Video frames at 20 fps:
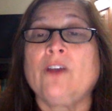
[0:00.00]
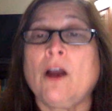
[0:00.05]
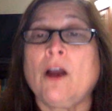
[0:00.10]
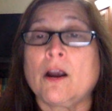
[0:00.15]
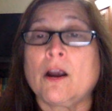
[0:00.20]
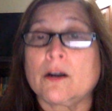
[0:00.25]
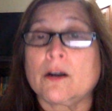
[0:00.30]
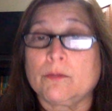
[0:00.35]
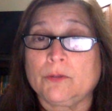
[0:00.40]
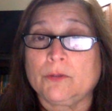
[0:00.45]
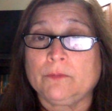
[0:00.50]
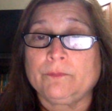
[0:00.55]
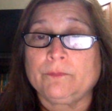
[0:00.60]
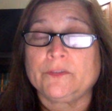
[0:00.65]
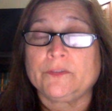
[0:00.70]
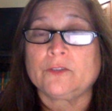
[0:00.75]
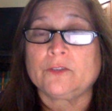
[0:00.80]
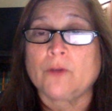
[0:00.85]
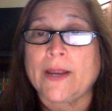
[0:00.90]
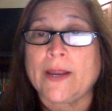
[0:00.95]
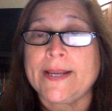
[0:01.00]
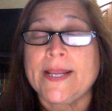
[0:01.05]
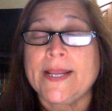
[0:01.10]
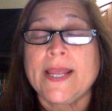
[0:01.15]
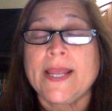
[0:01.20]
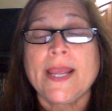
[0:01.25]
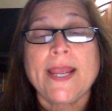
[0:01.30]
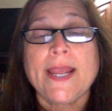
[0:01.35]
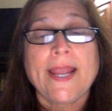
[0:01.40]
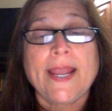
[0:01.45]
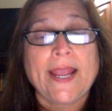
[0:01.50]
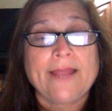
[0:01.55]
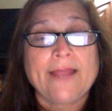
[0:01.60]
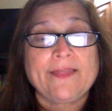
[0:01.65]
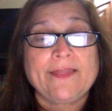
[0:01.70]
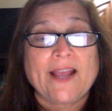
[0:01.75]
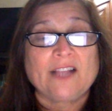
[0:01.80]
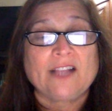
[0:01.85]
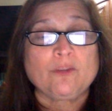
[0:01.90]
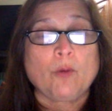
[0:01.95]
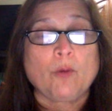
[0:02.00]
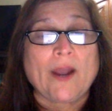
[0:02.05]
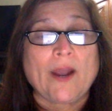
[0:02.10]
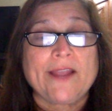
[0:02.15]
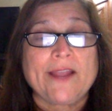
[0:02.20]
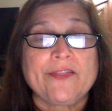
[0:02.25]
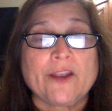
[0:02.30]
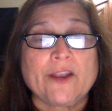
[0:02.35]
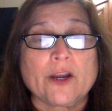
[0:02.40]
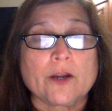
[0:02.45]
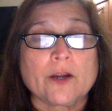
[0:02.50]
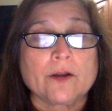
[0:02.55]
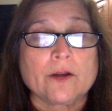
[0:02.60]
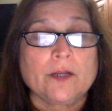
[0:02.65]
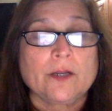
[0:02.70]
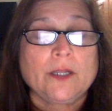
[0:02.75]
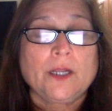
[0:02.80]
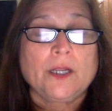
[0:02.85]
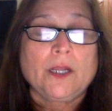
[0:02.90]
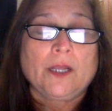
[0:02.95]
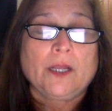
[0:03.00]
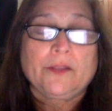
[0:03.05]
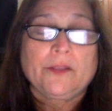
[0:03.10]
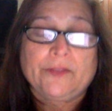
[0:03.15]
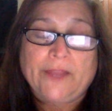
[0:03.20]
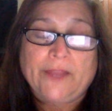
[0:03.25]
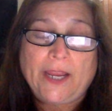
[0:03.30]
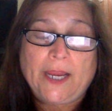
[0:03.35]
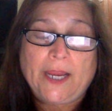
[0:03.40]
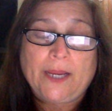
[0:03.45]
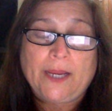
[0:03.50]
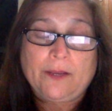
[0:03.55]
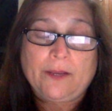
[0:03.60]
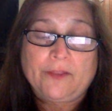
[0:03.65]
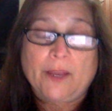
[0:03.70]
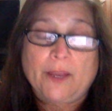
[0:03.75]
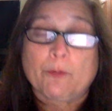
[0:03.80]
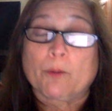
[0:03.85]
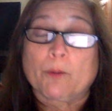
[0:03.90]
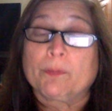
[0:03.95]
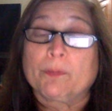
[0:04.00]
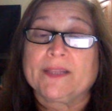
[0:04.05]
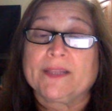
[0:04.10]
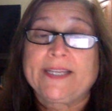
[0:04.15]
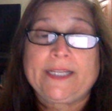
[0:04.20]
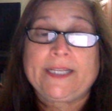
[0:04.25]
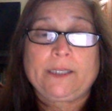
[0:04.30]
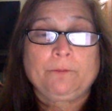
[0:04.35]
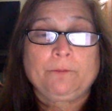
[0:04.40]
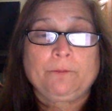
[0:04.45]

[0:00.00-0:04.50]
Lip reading: horrible. That's right. And that's why they were bleeding.